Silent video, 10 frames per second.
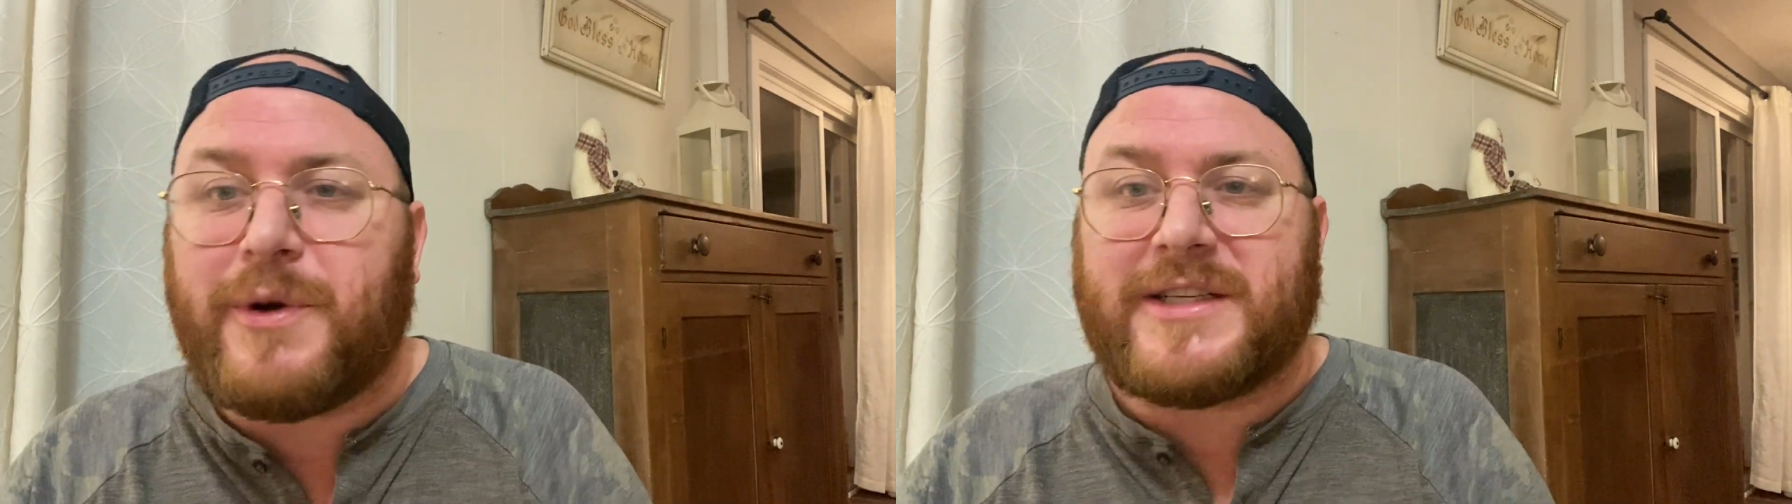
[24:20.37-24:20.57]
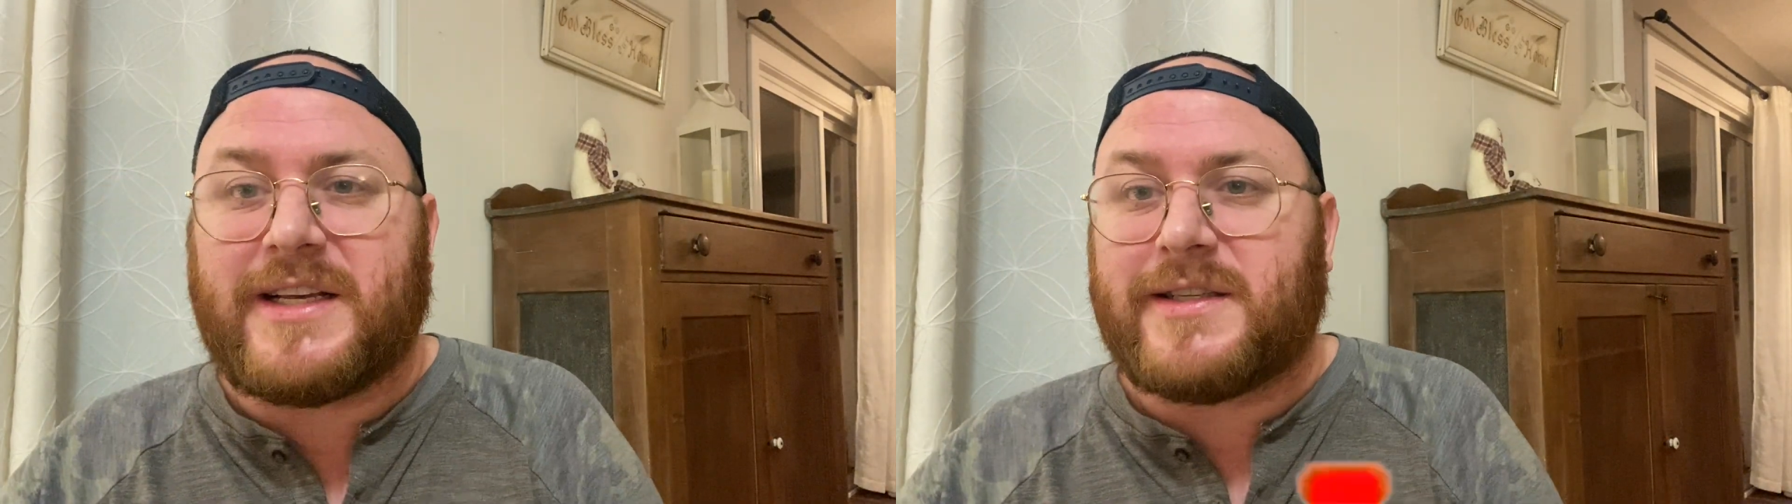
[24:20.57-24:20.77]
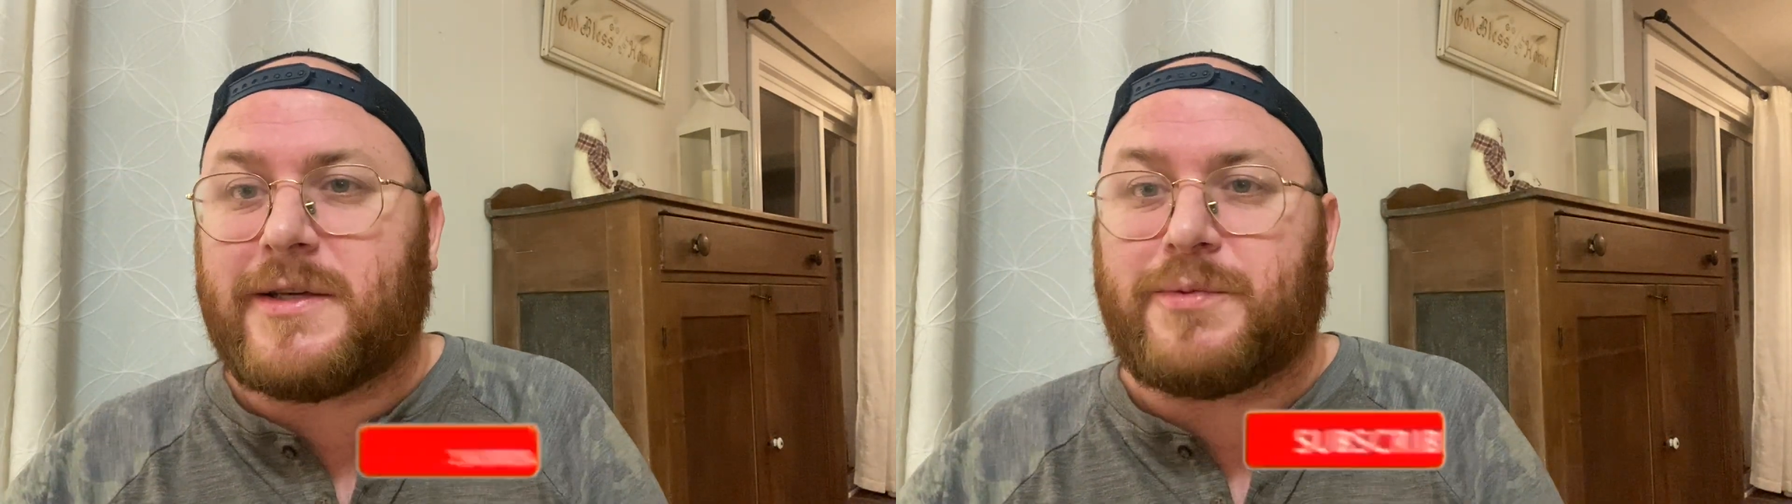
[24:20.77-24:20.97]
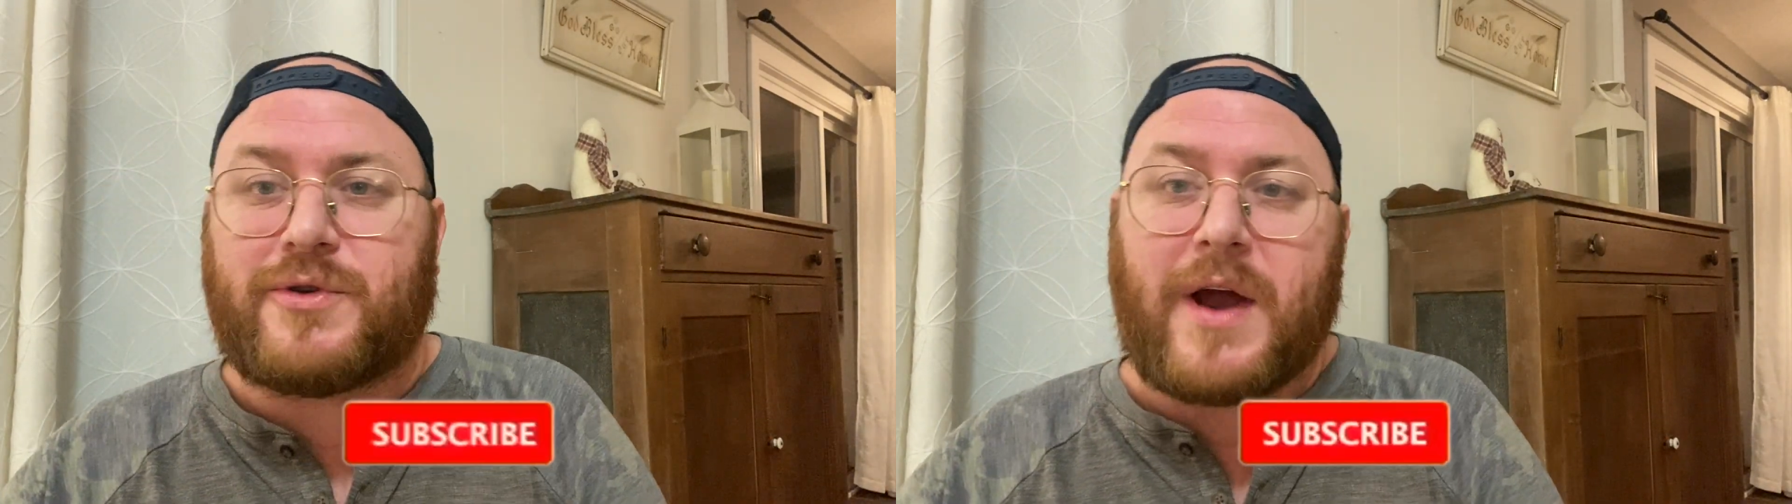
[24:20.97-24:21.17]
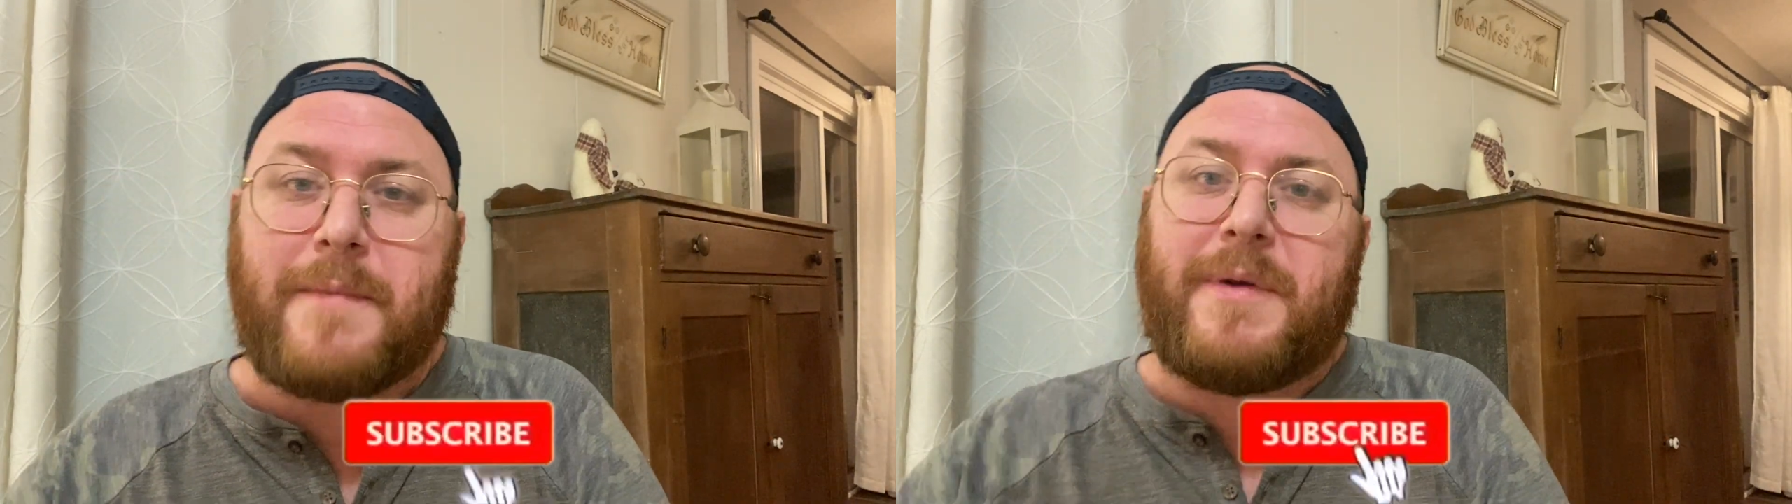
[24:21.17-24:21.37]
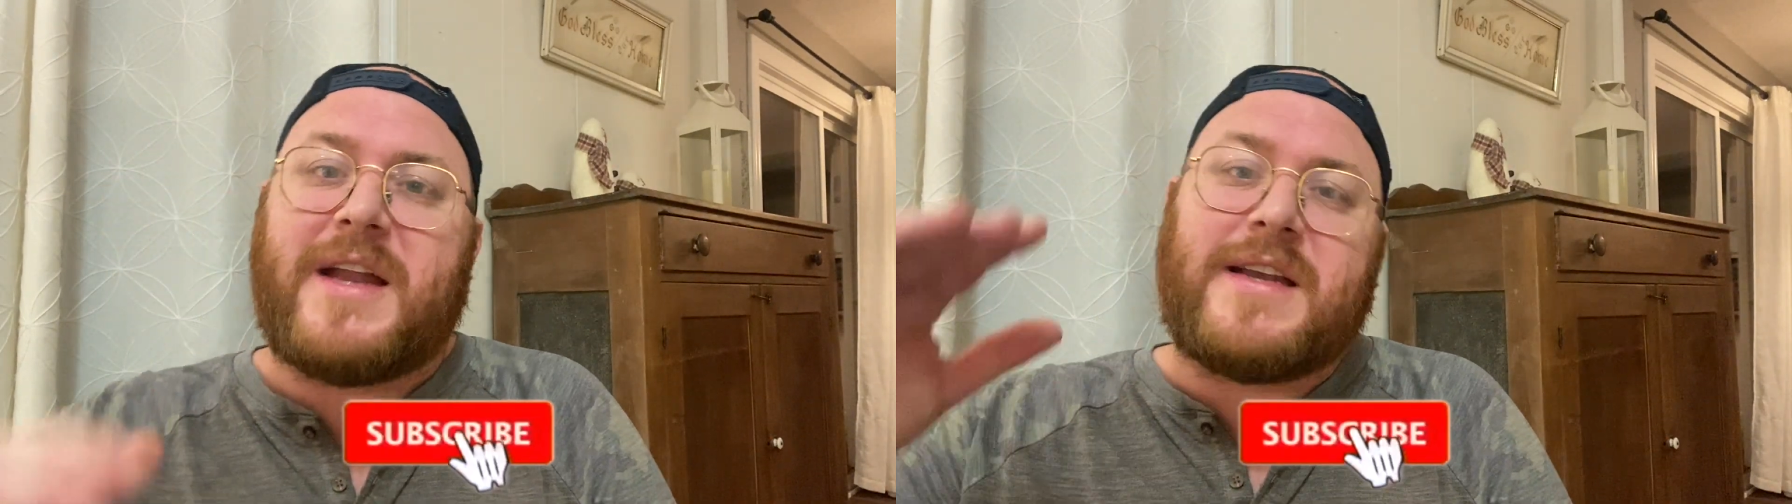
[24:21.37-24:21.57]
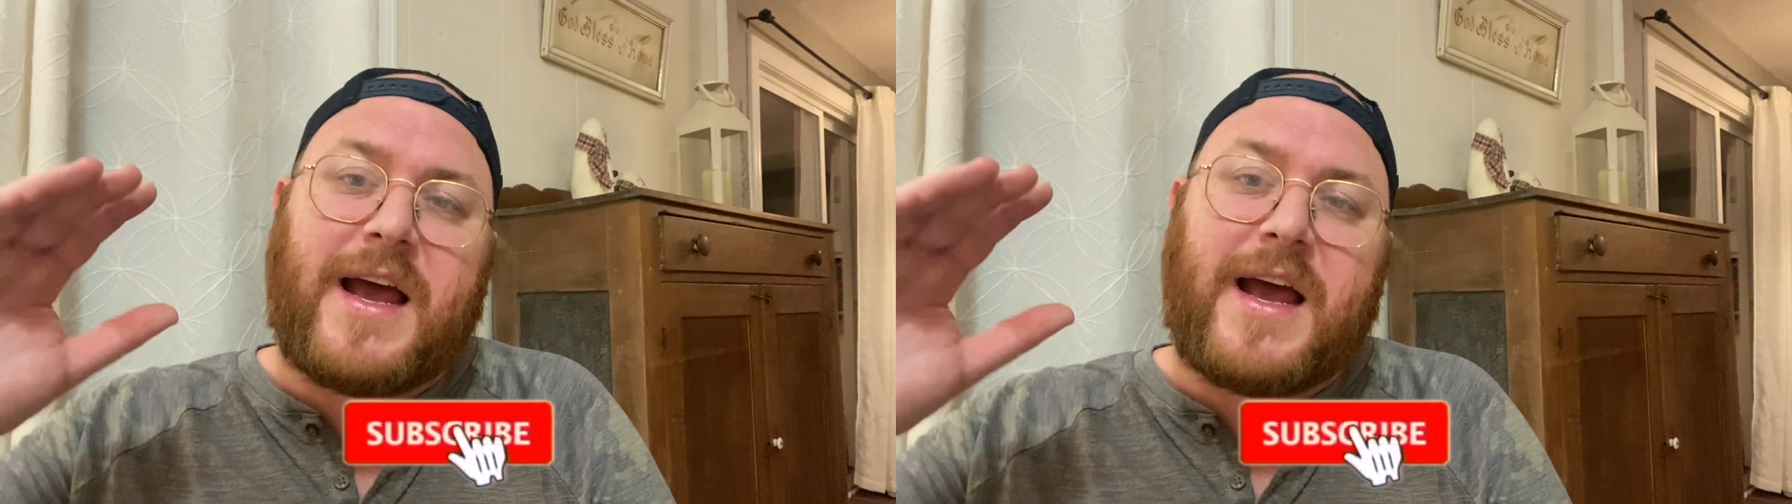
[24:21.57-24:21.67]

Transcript: press that subscribe button.